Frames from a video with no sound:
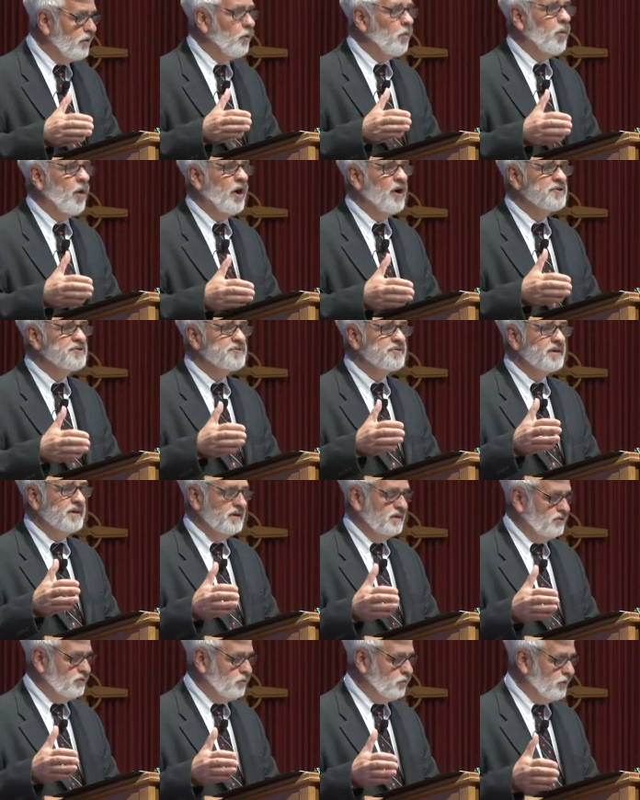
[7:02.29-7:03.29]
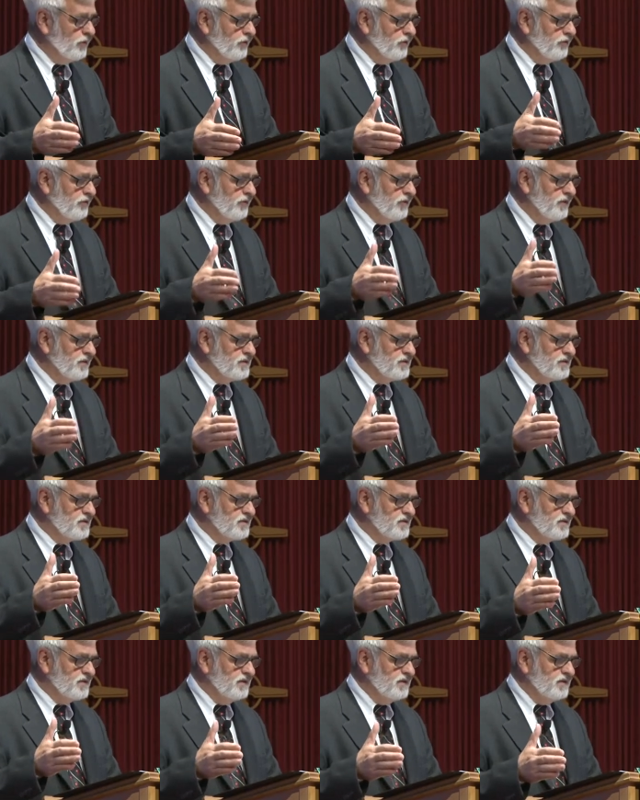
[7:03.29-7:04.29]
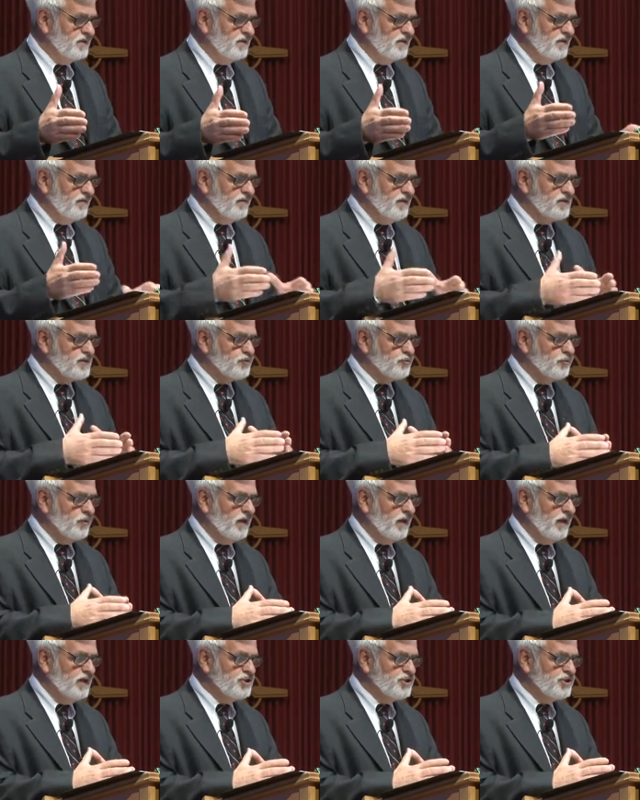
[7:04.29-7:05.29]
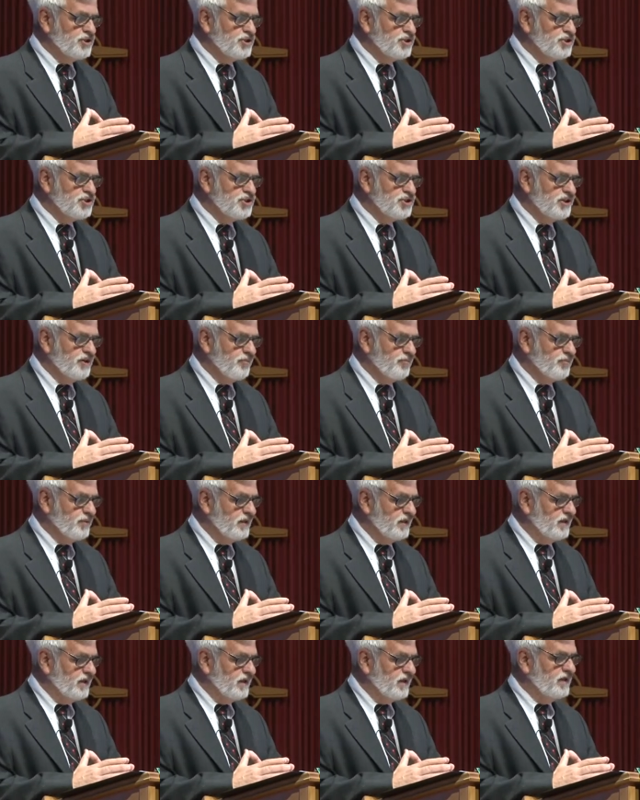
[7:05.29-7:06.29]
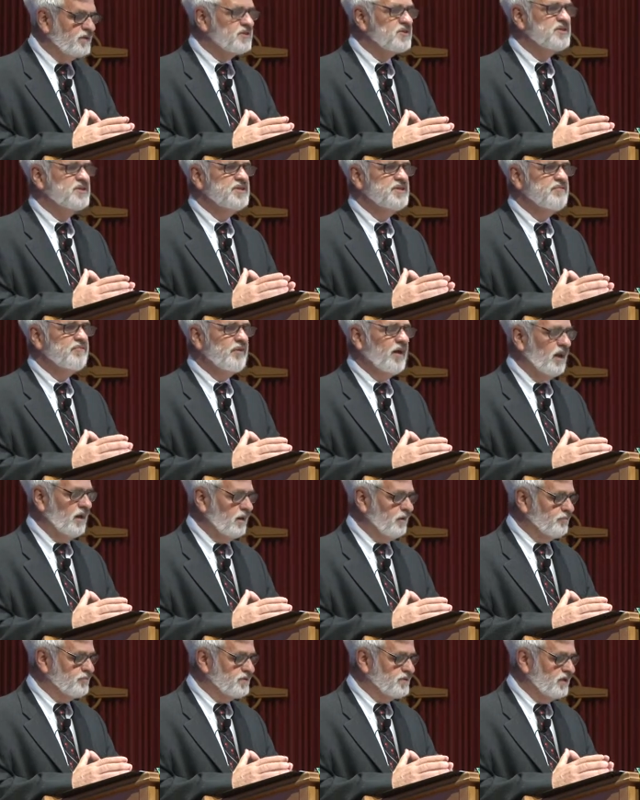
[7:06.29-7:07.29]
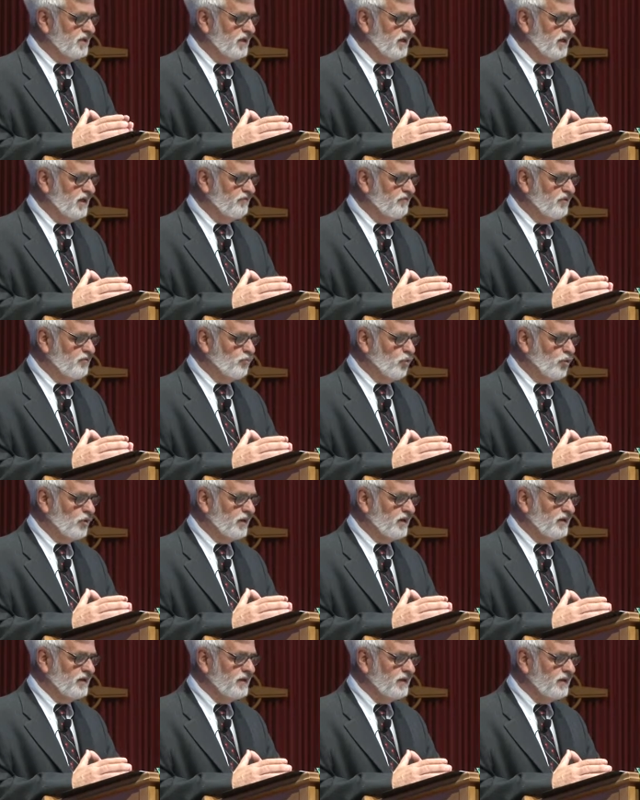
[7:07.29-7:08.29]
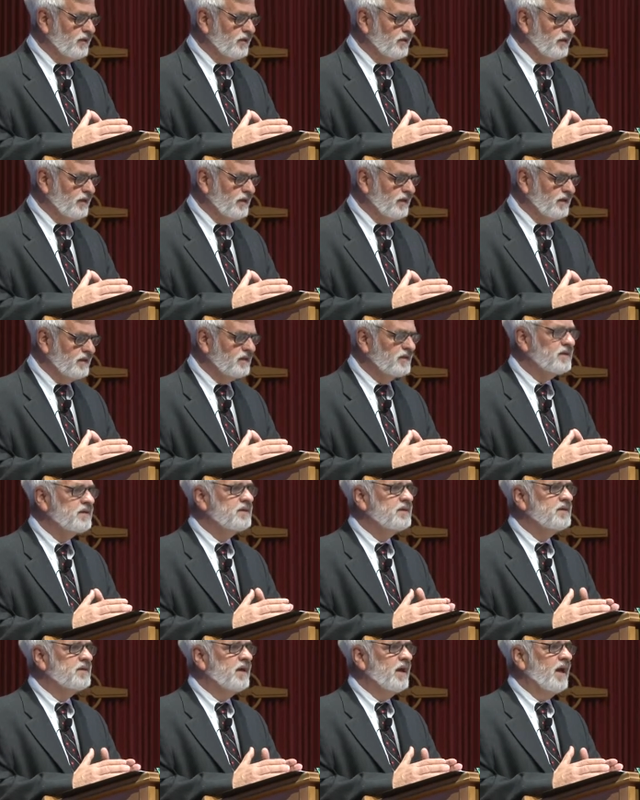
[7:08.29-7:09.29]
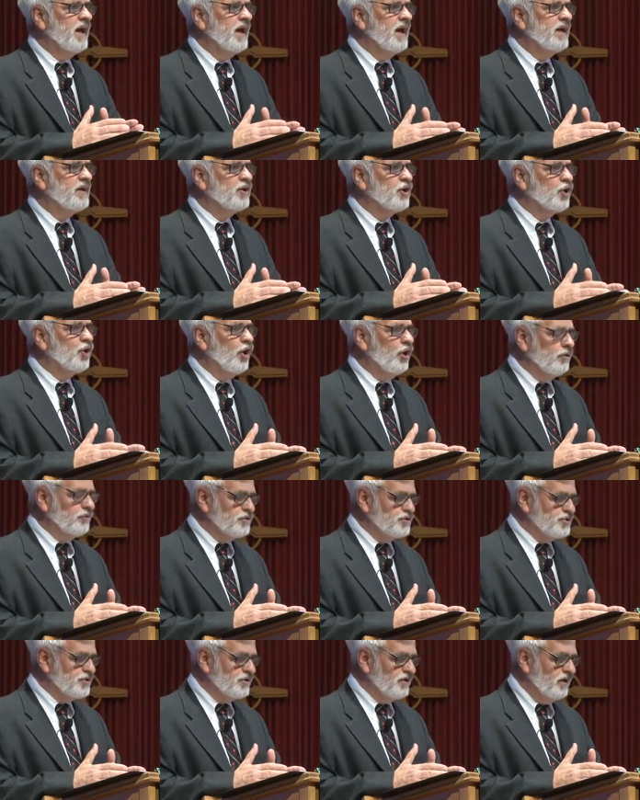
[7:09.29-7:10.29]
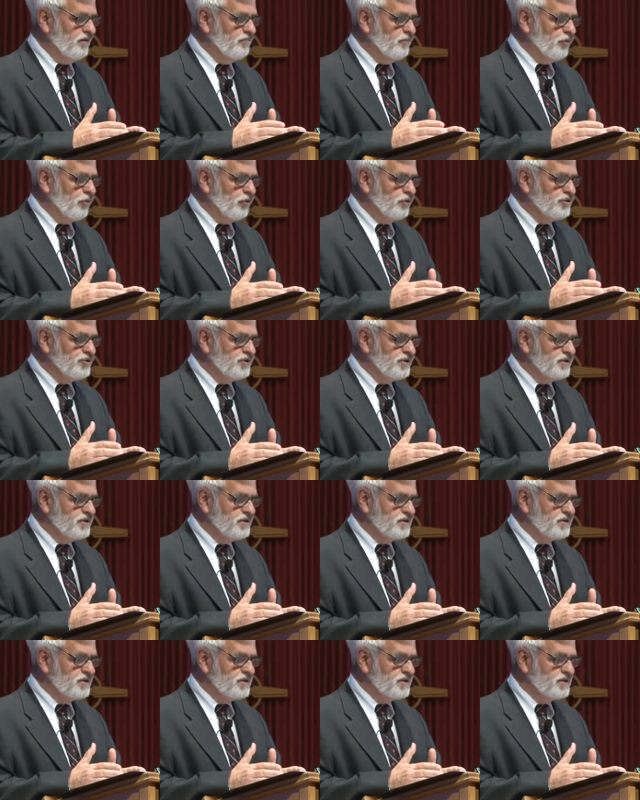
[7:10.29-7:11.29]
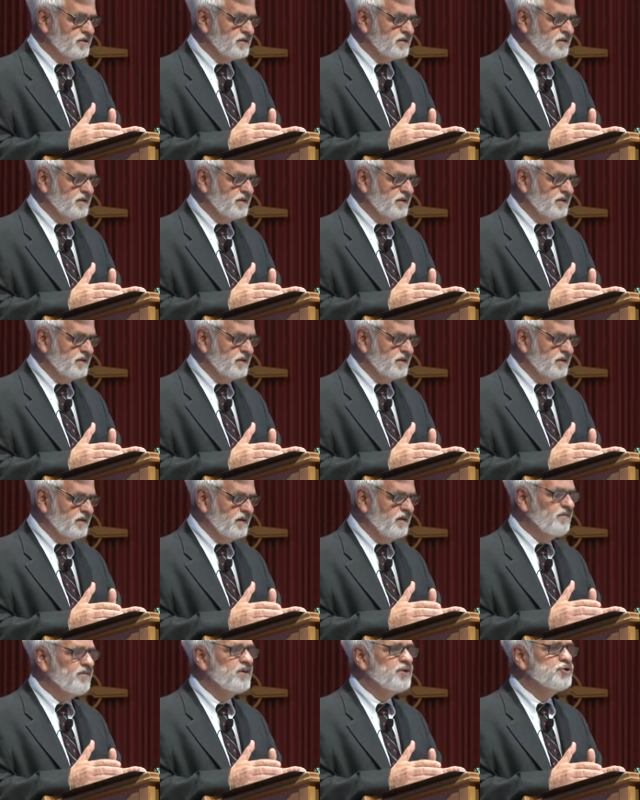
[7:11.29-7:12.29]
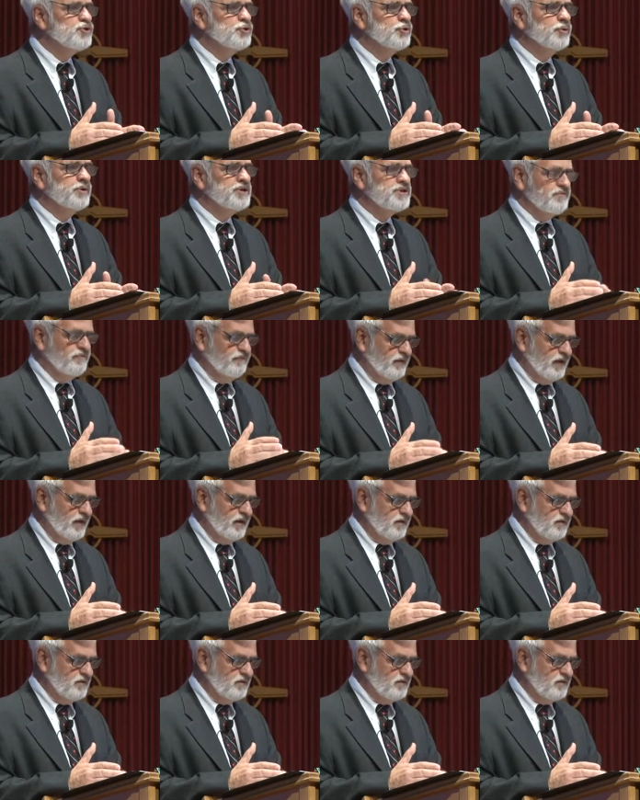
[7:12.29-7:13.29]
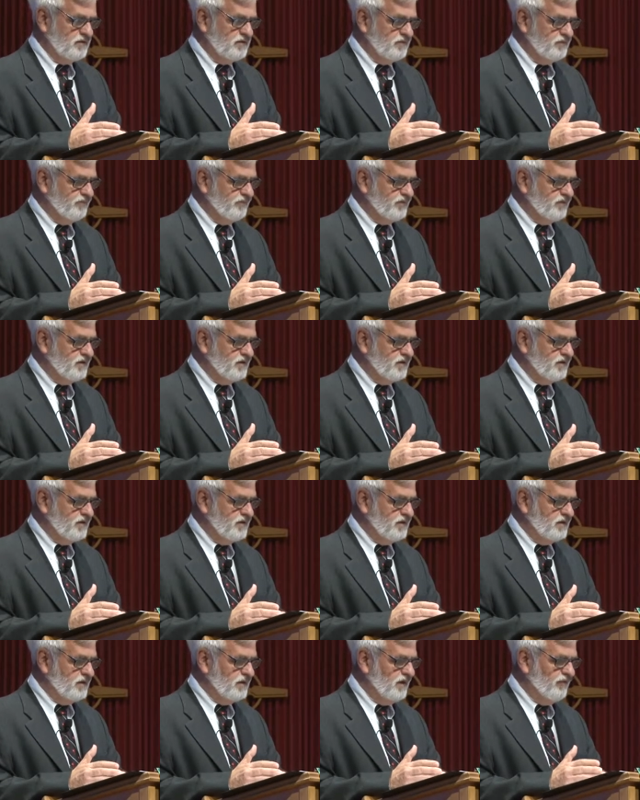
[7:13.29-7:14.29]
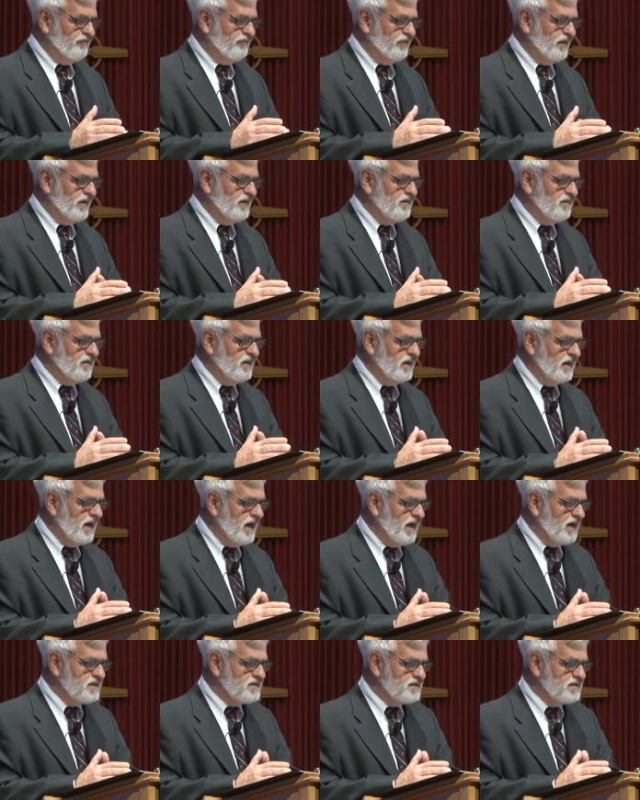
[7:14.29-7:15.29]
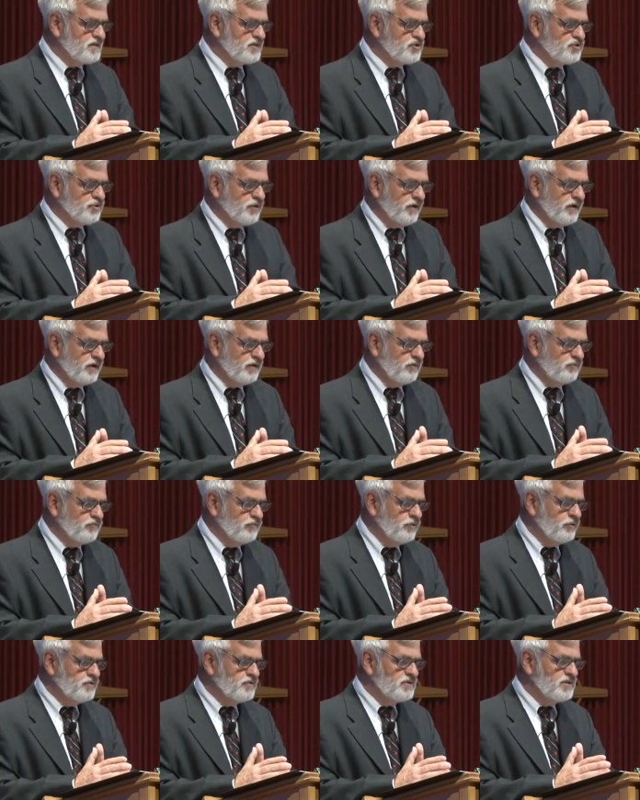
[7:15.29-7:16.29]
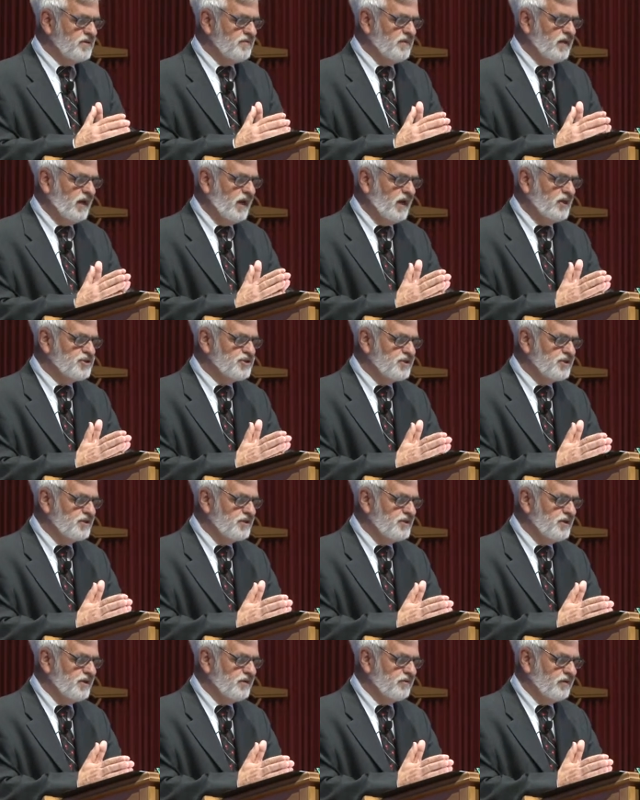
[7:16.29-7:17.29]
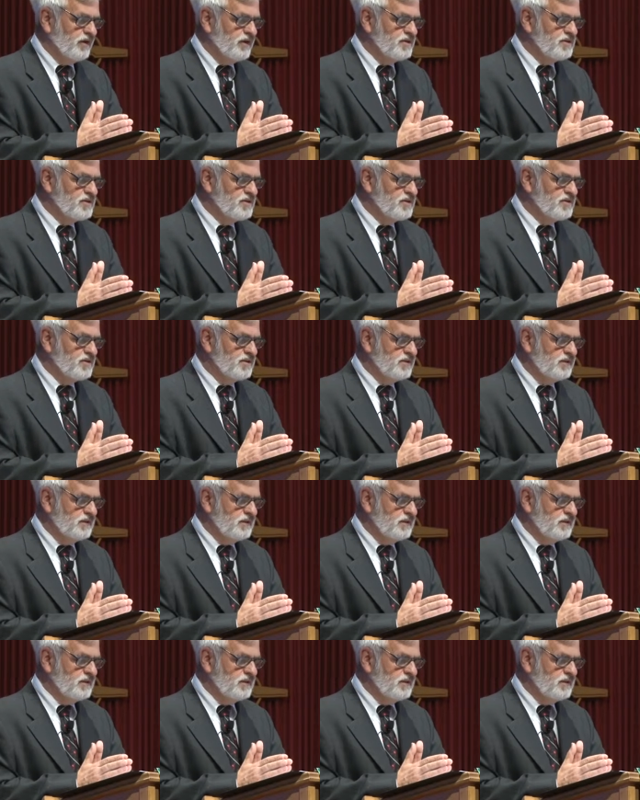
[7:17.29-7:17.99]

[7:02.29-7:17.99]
the wandering in the wilderness, this relationship gets developed even more clearly, and a culture emerges in the Jewish faith, a faith that has historical roots in the ancient Near East